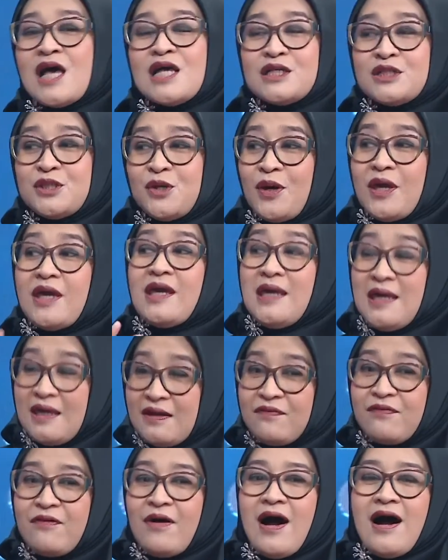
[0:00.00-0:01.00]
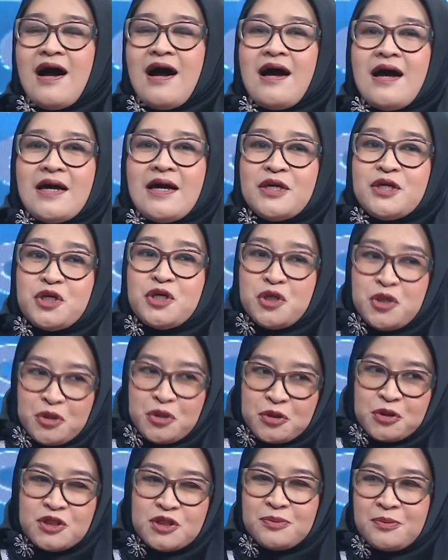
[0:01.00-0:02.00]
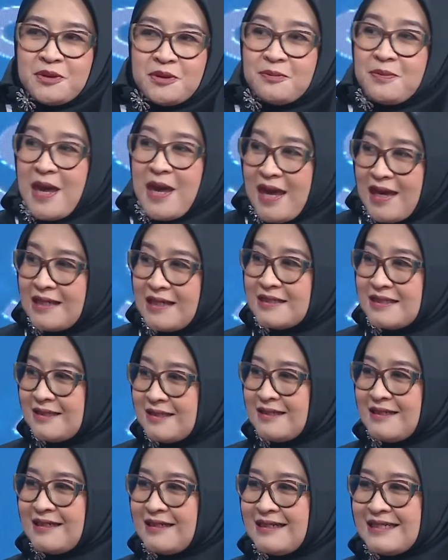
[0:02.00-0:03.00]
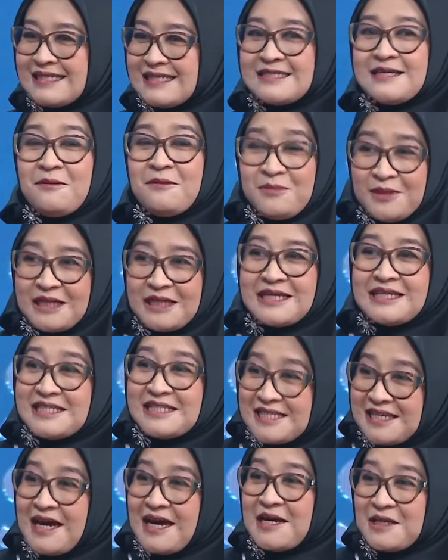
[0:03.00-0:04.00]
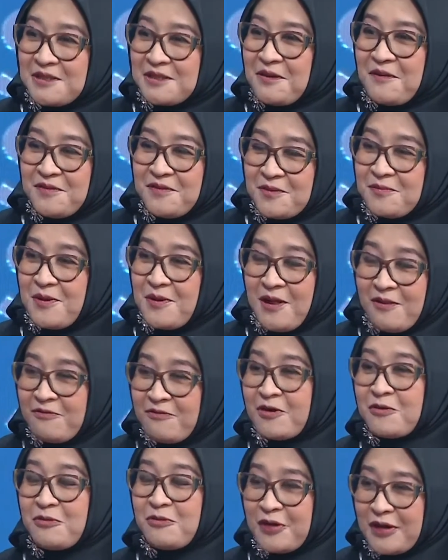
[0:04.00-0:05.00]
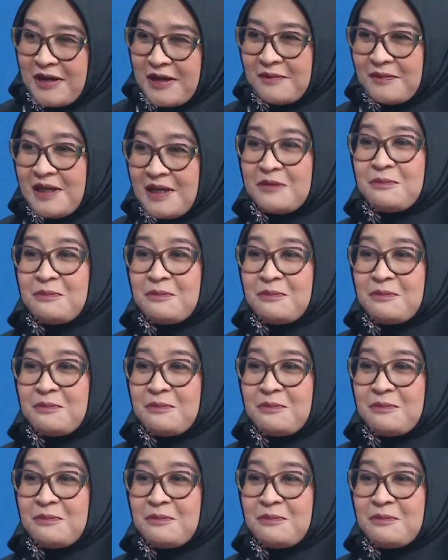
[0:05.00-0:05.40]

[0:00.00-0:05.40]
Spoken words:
So if I could palpate something inside of the pelvic frame, it